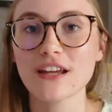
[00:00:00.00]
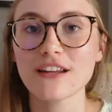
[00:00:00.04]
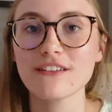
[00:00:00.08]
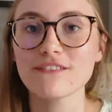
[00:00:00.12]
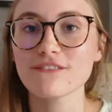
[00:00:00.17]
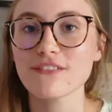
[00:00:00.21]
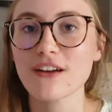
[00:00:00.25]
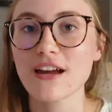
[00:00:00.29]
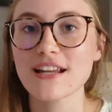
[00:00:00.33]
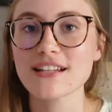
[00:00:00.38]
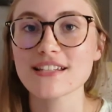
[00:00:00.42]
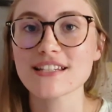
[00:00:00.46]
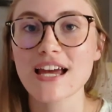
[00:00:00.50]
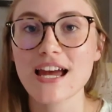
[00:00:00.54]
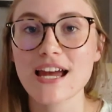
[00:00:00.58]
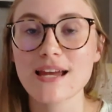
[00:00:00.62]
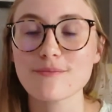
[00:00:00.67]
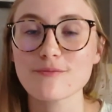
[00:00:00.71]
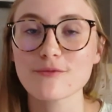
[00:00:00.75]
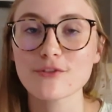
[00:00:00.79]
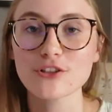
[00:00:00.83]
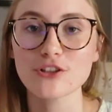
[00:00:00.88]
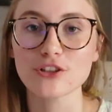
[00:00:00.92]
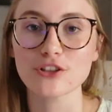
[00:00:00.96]
and find
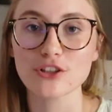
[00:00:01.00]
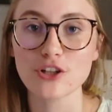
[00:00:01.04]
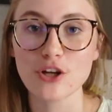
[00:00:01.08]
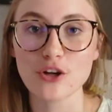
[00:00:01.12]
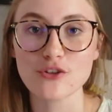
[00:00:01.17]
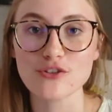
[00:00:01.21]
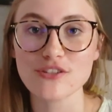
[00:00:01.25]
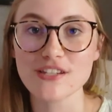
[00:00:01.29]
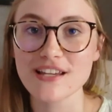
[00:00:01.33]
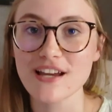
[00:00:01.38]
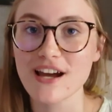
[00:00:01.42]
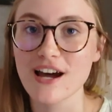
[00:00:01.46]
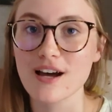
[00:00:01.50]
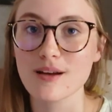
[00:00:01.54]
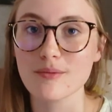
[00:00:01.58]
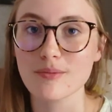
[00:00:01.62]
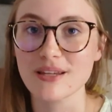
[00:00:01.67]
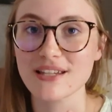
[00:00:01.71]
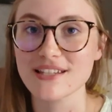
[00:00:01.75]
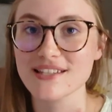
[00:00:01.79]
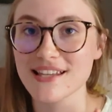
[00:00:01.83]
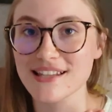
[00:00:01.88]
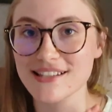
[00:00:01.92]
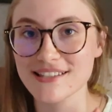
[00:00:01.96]
time for your cozy
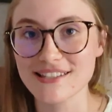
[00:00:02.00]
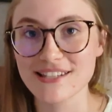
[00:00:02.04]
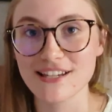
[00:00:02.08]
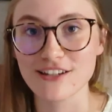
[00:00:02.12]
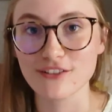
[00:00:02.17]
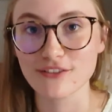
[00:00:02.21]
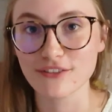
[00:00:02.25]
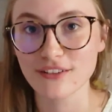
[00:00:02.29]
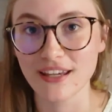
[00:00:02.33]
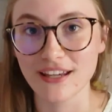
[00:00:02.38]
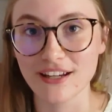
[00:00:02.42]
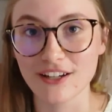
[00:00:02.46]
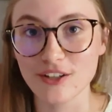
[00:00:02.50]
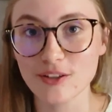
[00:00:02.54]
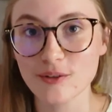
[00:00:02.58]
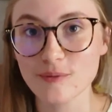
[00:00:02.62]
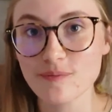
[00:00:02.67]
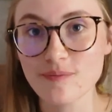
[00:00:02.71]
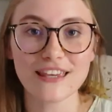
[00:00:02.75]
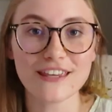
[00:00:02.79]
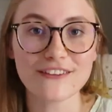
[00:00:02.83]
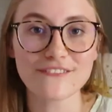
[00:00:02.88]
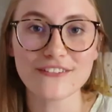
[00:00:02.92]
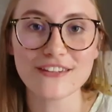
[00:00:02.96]
hobbies and self-care.
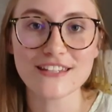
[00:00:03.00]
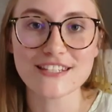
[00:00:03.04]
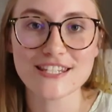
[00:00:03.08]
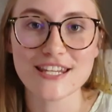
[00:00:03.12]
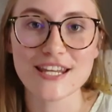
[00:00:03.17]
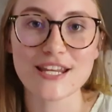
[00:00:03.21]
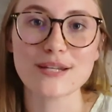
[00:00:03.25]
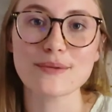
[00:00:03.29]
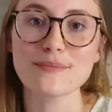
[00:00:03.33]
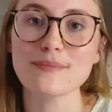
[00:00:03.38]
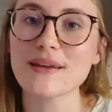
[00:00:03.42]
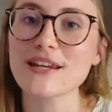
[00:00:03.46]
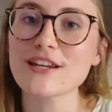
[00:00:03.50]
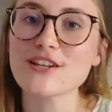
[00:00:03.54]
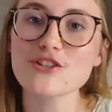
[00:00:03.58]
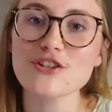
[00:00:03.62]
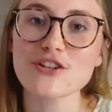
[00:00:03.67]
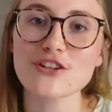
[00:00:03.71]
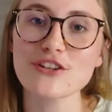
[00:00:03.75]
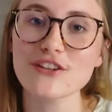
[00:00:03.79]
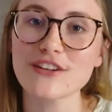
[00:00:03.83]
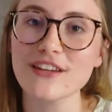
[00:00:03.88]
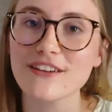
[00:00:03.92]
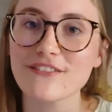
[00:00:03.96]
If it did, make
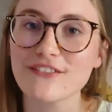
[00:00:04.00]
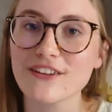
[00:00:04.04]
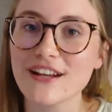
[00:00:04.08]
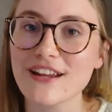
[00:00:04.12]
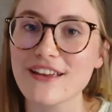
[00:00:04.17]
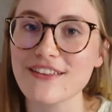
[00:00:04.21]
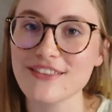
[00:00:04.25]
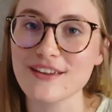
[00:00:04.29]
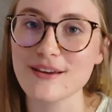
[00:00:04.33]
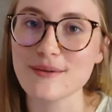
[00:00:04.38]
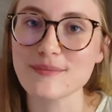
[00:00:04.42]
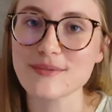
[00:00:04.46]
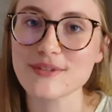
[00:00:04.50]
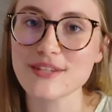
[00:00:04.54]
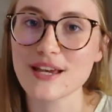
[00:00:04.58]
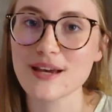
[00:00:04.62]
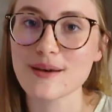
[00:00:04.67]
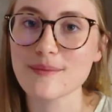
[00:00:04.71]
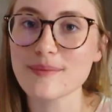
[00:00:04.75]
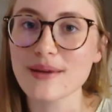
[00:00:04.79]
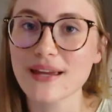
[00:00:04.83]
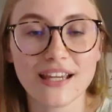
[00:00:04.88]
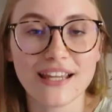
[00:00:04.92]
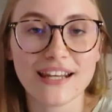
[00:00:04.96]
sure you give it a thumbs
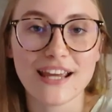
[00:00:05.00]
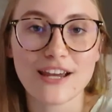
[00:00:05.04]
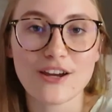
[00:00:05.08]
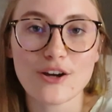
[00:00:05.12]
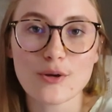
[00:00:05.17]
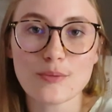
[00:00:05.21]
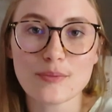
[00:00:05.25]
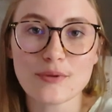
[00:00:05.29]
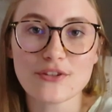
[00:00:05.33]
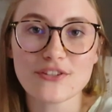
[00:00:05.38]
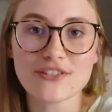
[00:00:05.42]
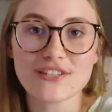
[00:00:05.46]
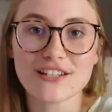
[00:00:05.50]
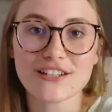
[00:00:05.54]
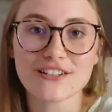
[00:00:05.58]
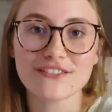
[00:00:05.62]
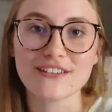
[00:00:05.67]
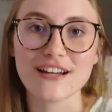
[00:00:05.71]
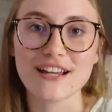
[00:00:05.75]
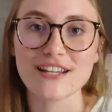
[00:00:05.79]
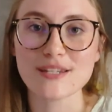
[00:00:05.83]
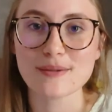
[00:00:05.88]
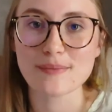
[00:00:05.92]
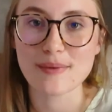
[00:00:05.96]
up, and I hope you stick
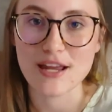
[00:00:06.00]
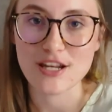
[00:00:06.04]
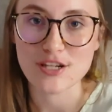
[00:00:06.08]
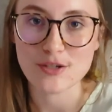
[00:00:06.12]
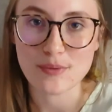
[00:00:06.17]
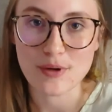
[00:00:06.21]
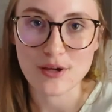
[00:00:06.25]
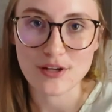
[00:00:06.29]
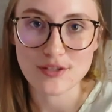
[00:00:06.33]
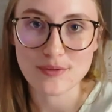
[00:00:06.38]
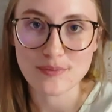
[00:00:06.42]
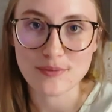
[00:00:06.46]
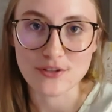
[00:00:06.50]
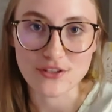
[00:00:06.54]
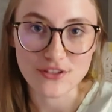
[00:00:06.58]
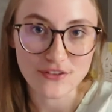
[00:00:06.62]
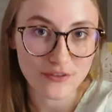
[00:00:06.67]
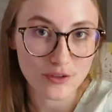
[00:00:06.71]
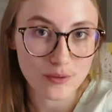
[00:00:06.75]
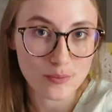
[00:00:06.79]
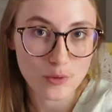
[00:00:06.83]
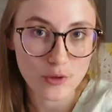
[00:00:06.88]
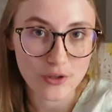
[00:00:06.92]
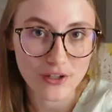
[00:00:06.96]
around to Matchbox Muse
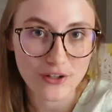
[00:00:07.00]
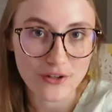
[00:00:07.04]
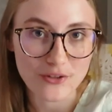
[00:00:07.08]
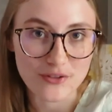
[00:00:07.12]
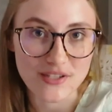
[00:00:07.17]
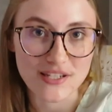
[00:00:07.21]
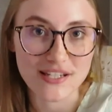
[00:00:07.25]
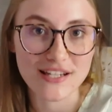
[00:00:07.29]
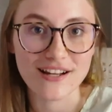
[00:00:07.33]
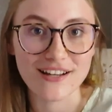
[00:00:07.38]
for more cozy